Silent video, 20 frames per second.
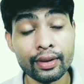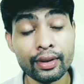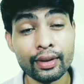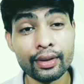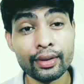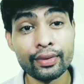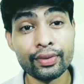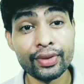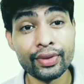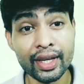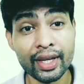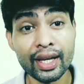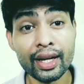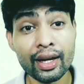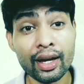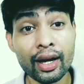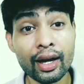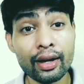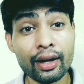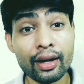
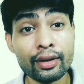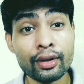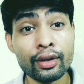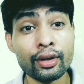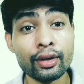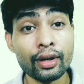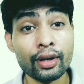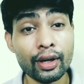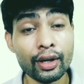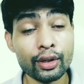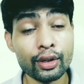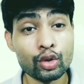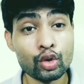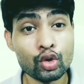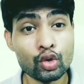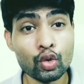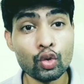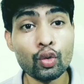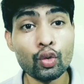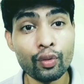There are
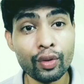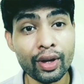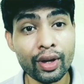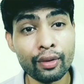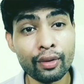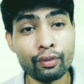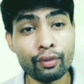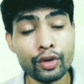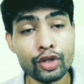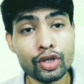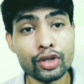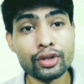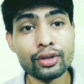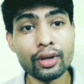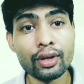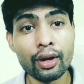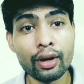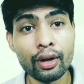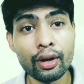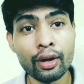two ways which is